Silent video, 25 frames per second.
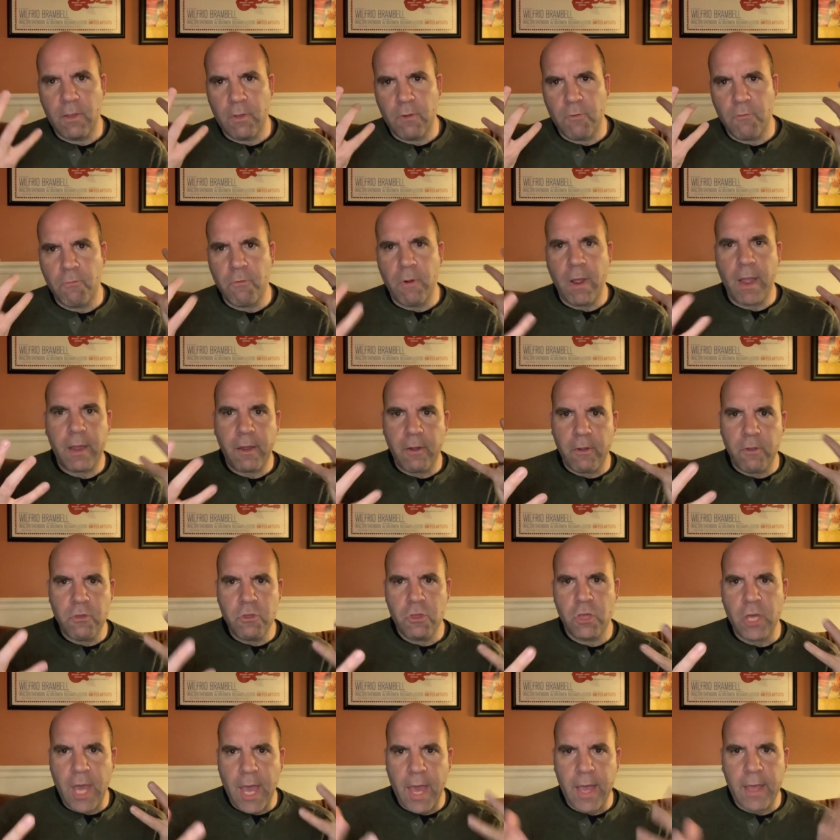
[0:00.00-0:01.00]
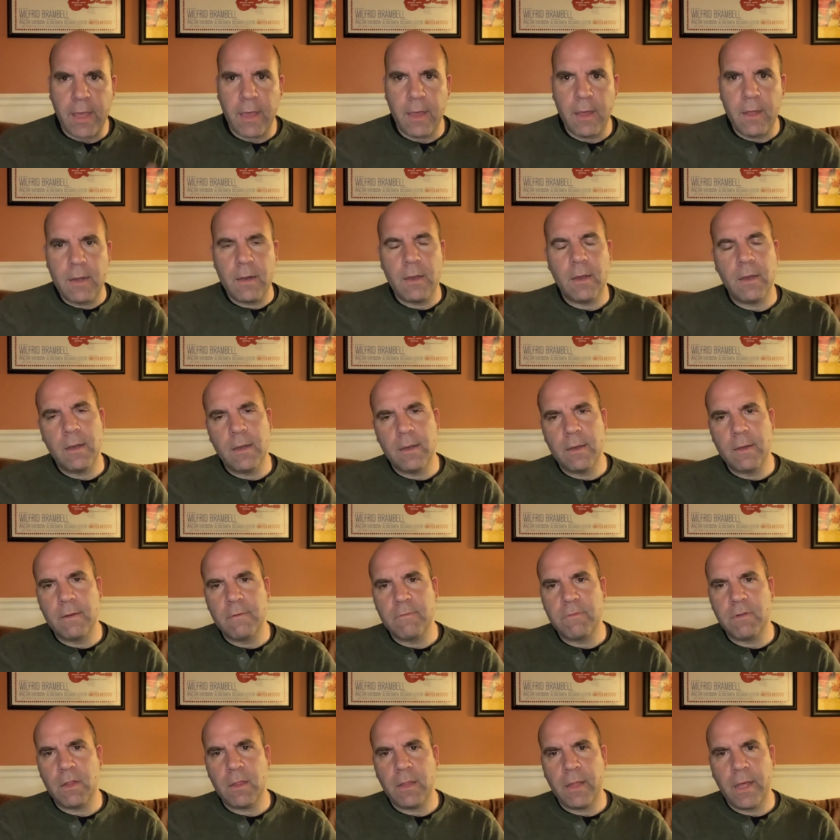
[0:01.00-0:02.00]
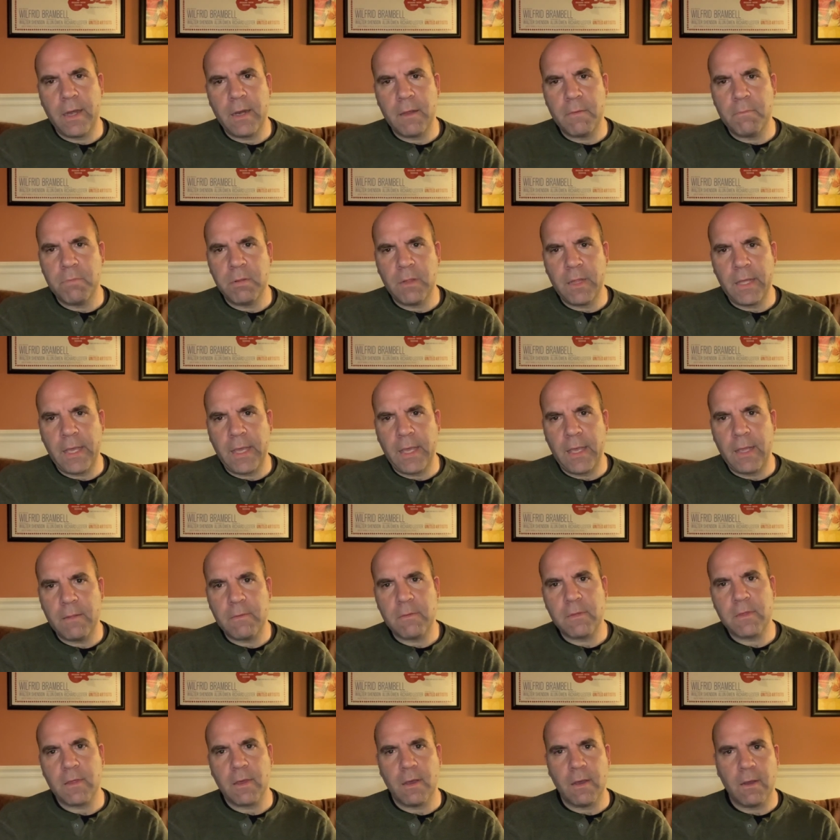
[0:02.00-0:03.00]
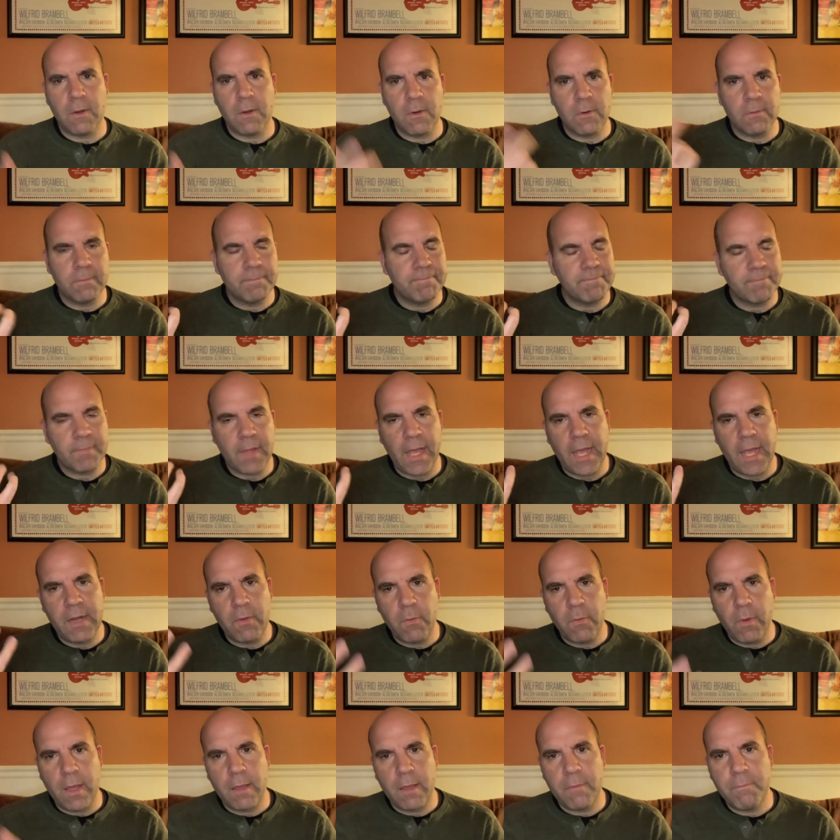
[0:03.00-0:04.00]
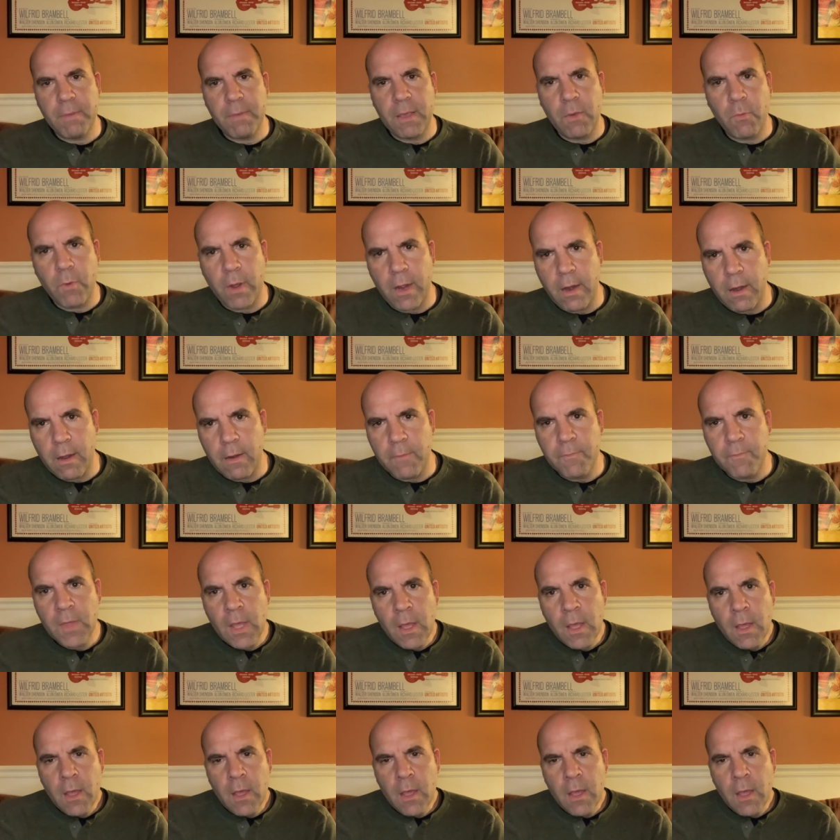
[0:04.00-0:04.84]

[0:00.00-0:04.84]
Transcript: record jacket of Let It Bleed. So anyway, beware.